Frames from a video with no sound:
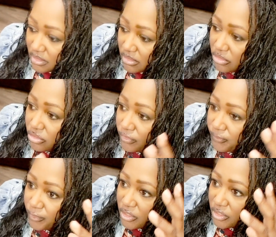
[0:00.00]
your
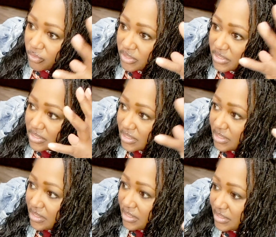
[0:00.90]
frequency
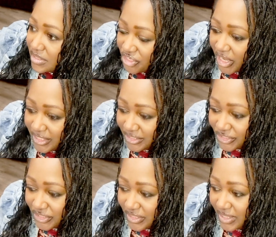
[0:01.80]
is
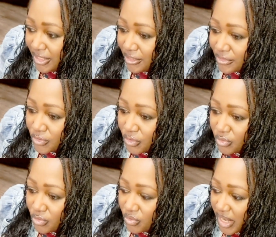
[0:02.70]
changing. So
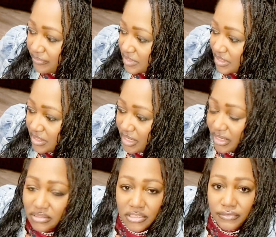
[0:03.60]
you have to
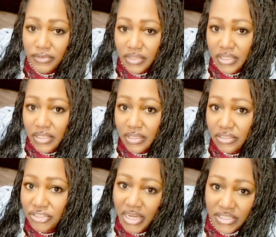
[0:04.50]
connect differently. The
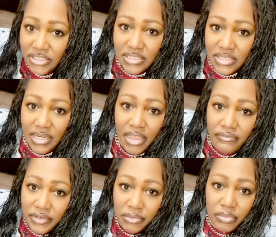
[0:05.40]
change is
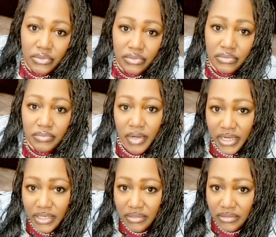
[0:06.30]
inevitable, right?